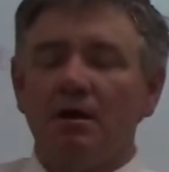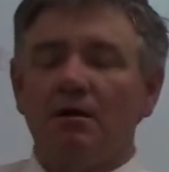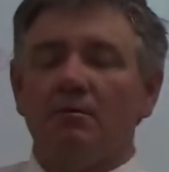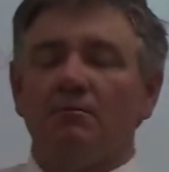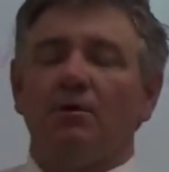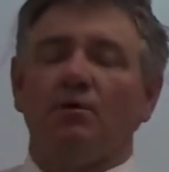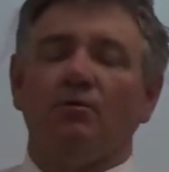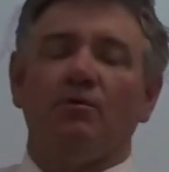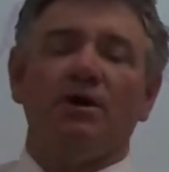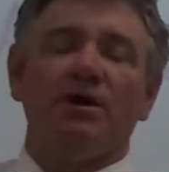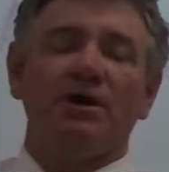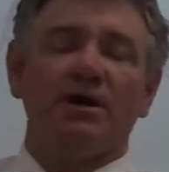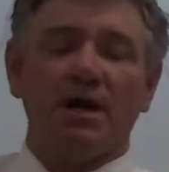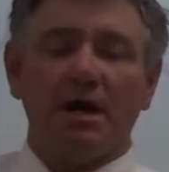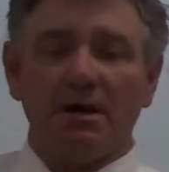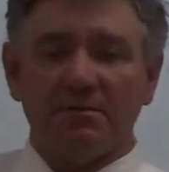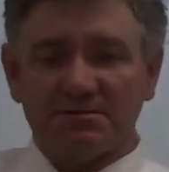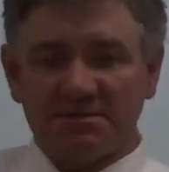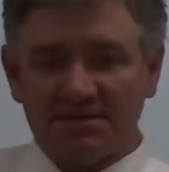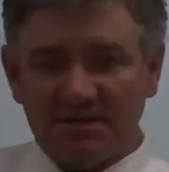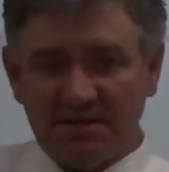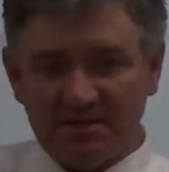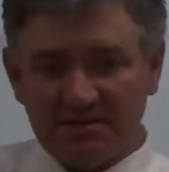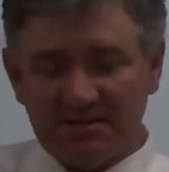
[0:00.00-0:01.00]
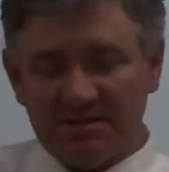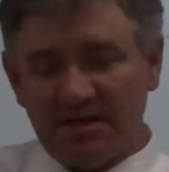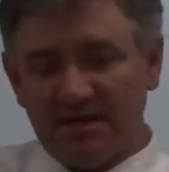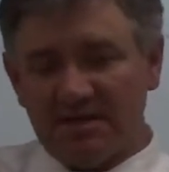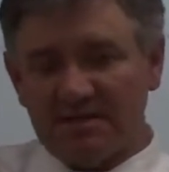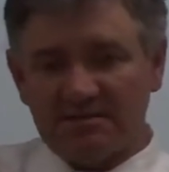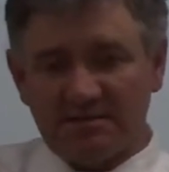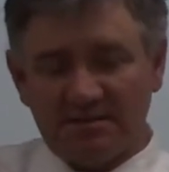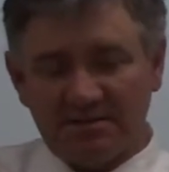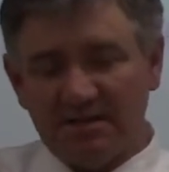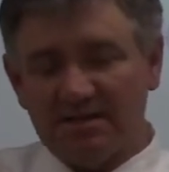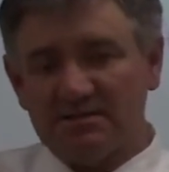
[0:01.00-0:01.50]
But one option is that
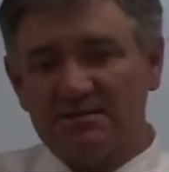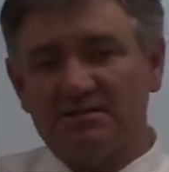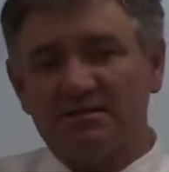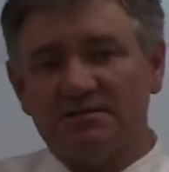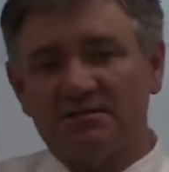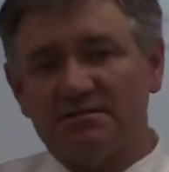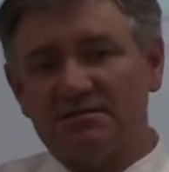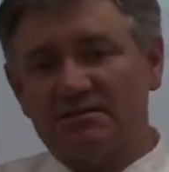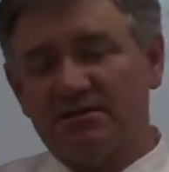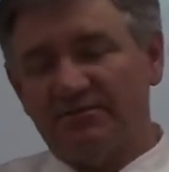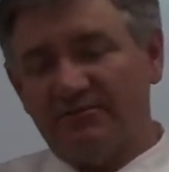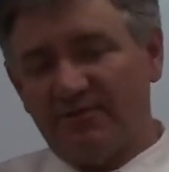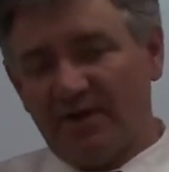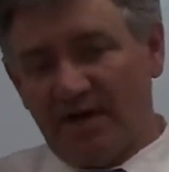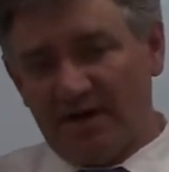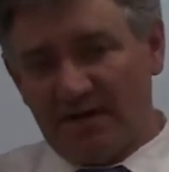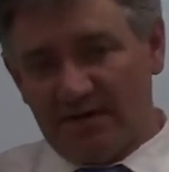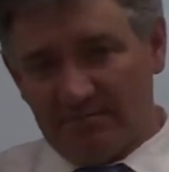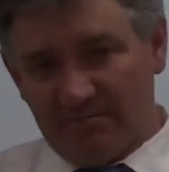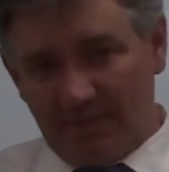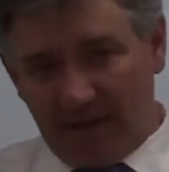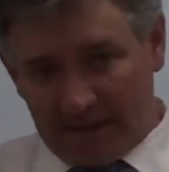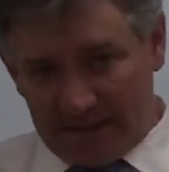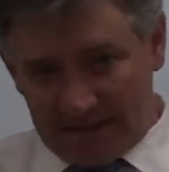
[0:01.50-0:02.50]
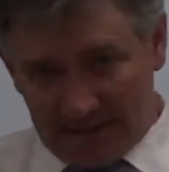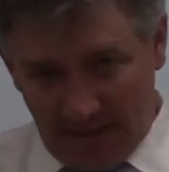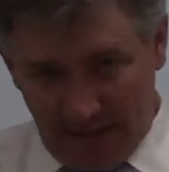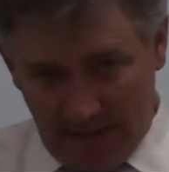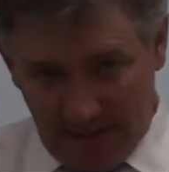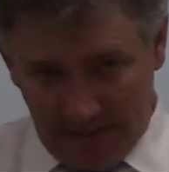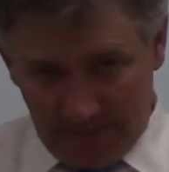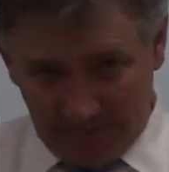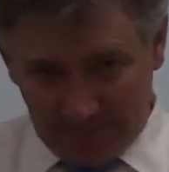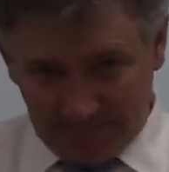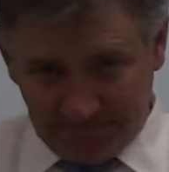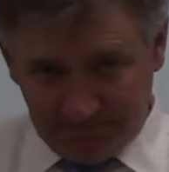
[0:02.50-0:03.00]
it's distance divided by
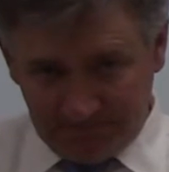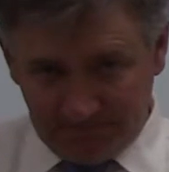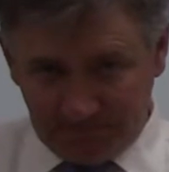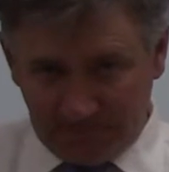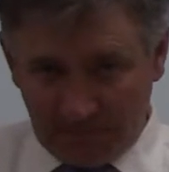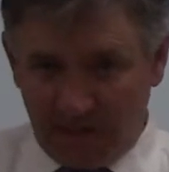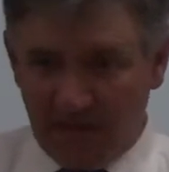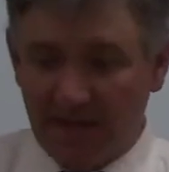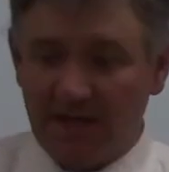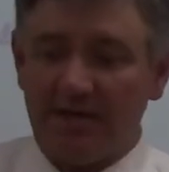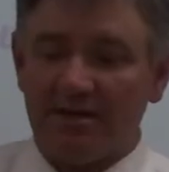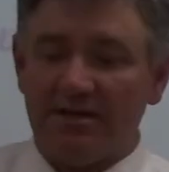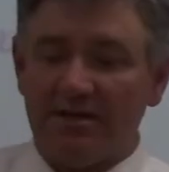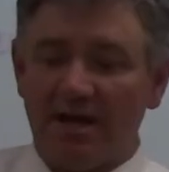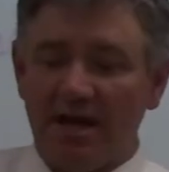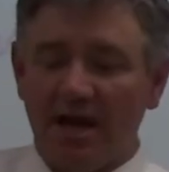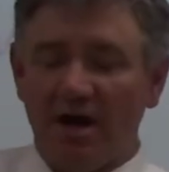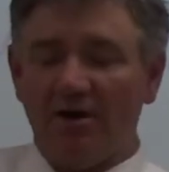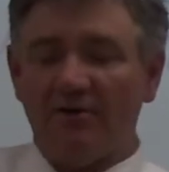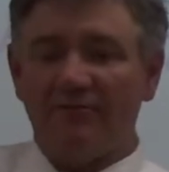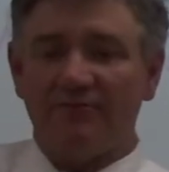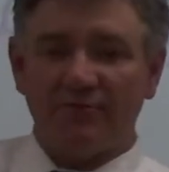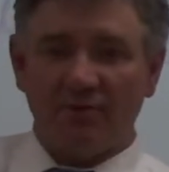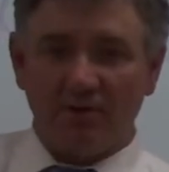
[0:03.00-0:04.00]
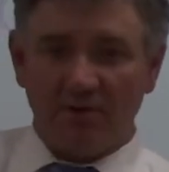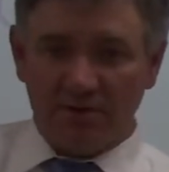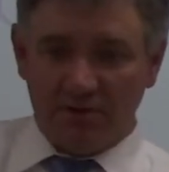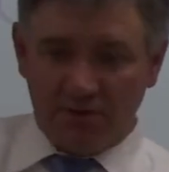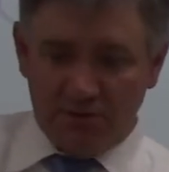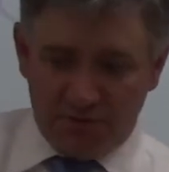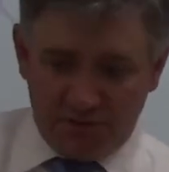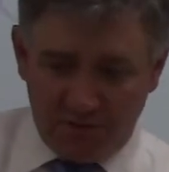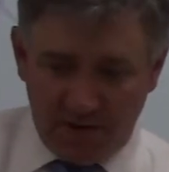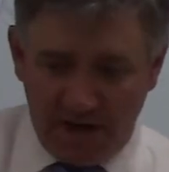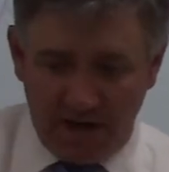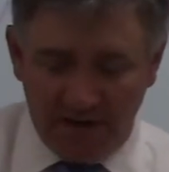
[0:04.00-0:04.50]
time, okay? How far you
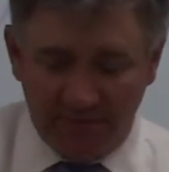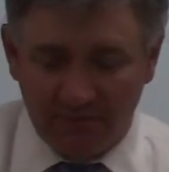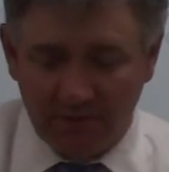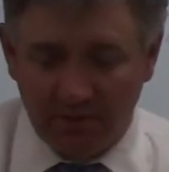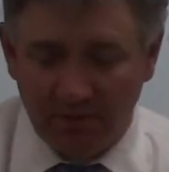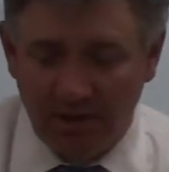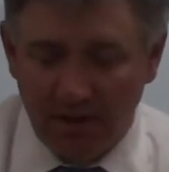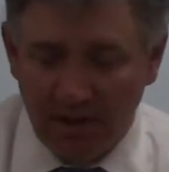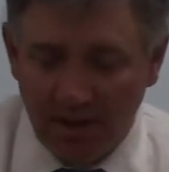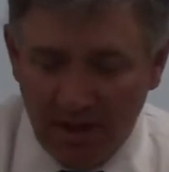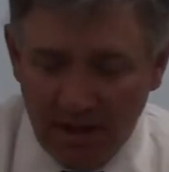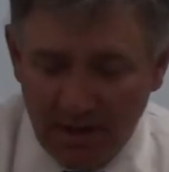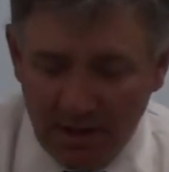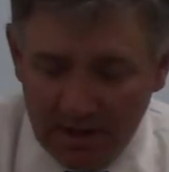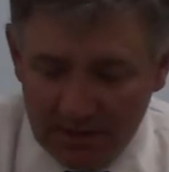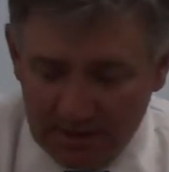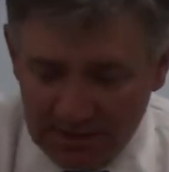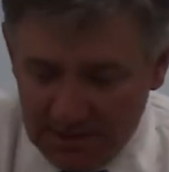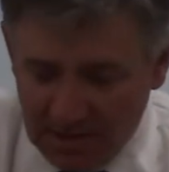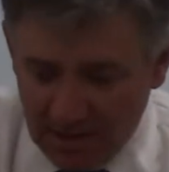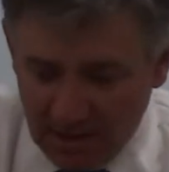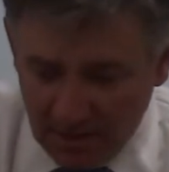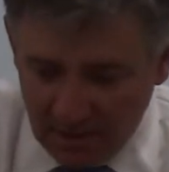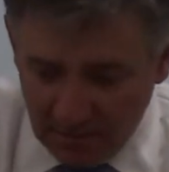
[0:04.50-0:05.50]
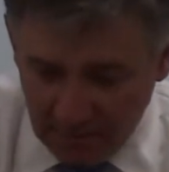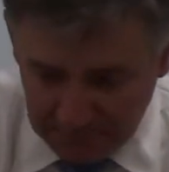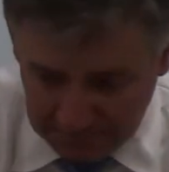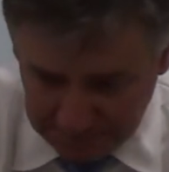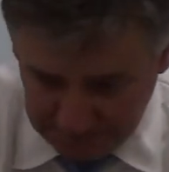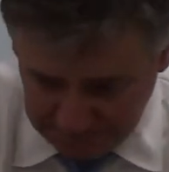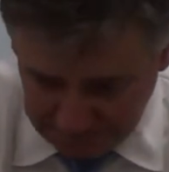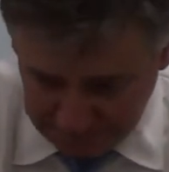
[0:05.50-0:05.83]
travel. So